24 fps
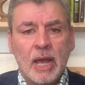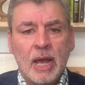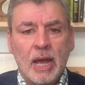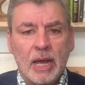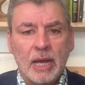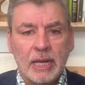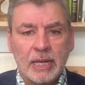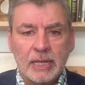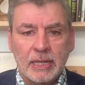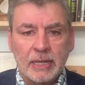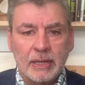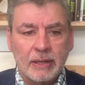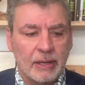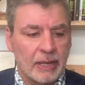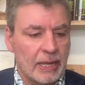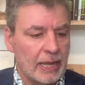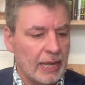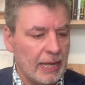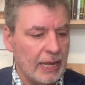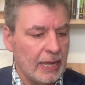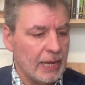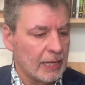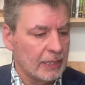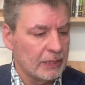Uh,
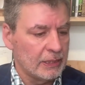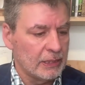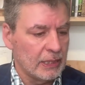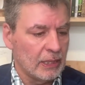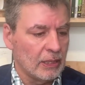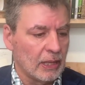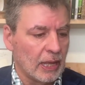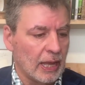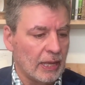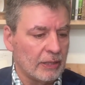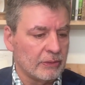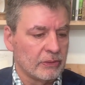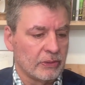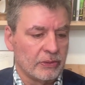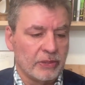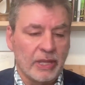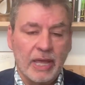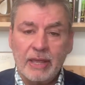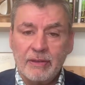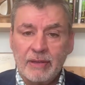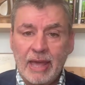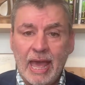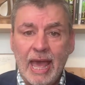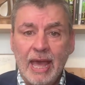and
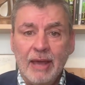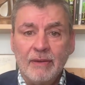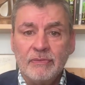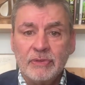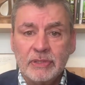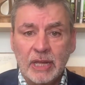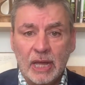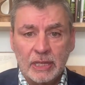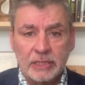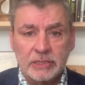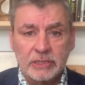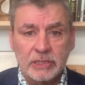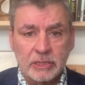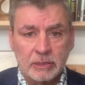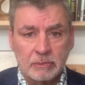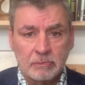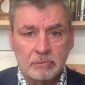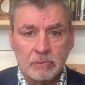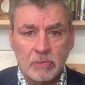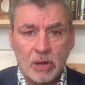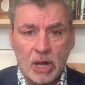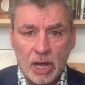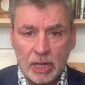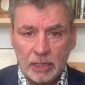they have done
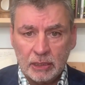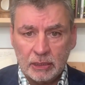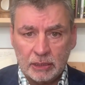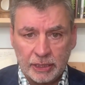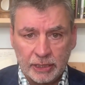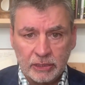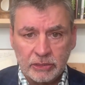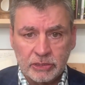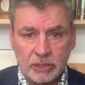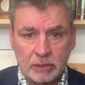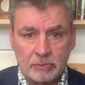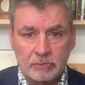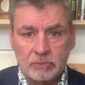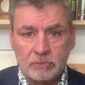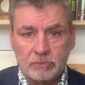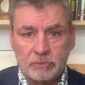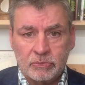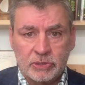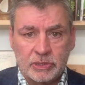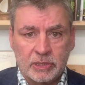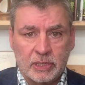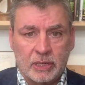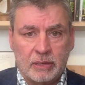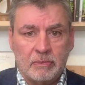some modeling, some,
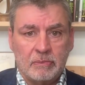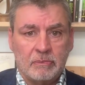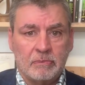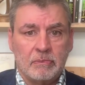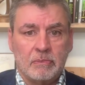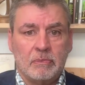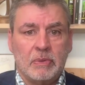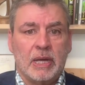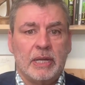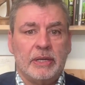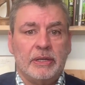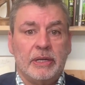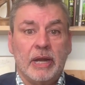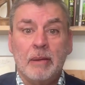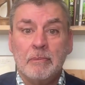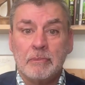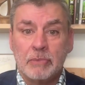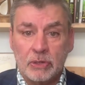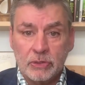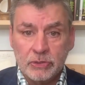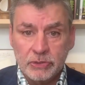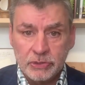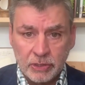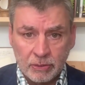some uh,
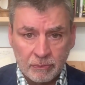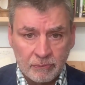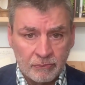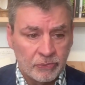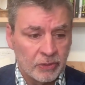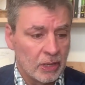numbers,